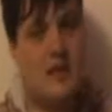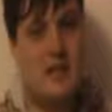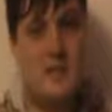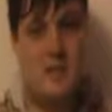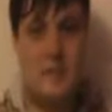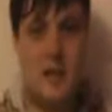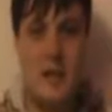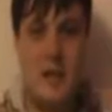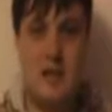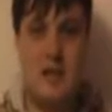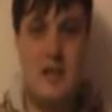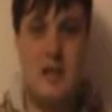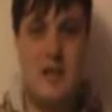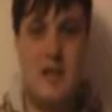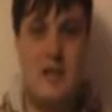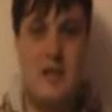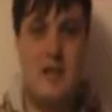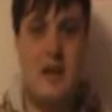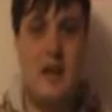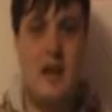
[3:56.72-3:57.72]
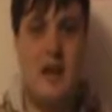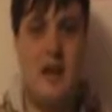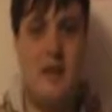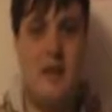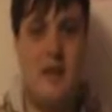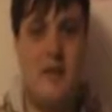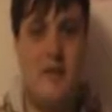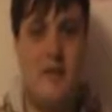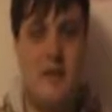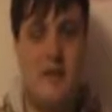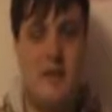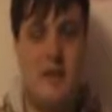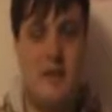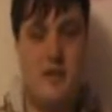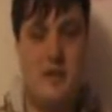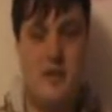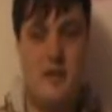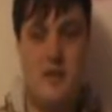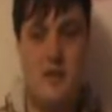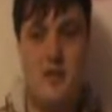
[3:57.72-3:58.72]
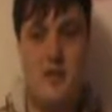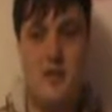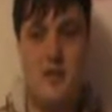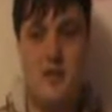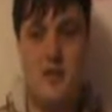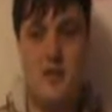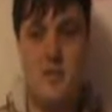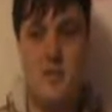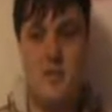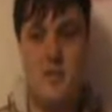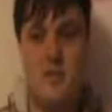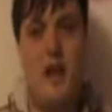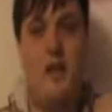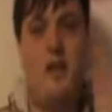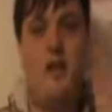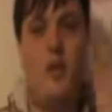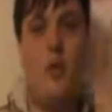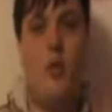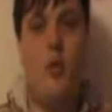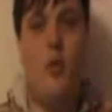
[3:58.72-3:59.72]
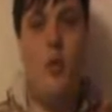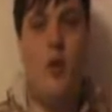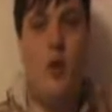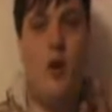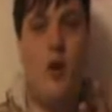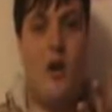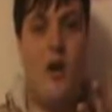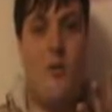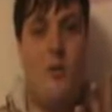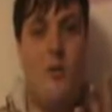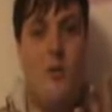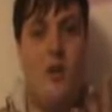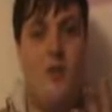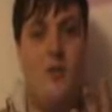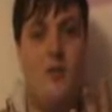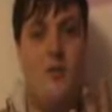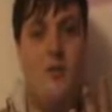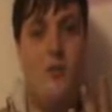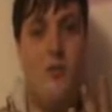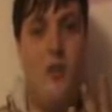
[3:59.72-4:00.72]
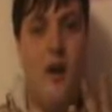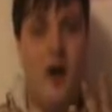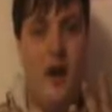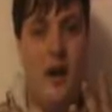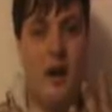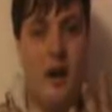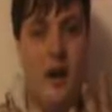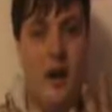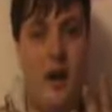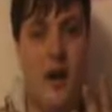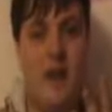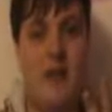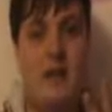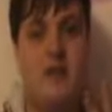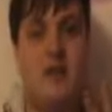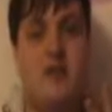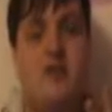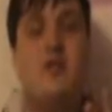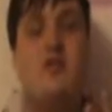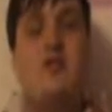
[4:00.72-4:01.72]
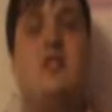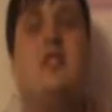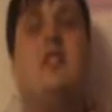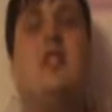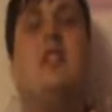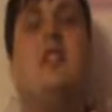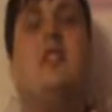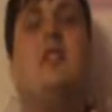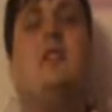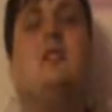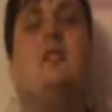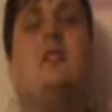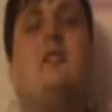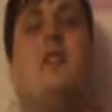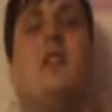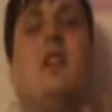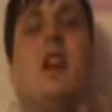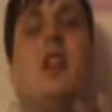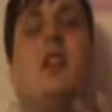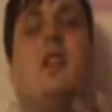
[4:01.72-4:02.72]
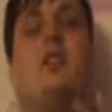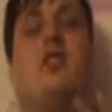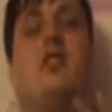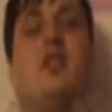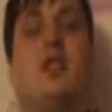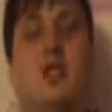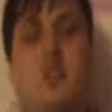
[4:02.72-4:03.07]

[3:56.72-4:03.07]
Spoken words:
takes place in a shitty fantasy world. And all but one action scene in this movie are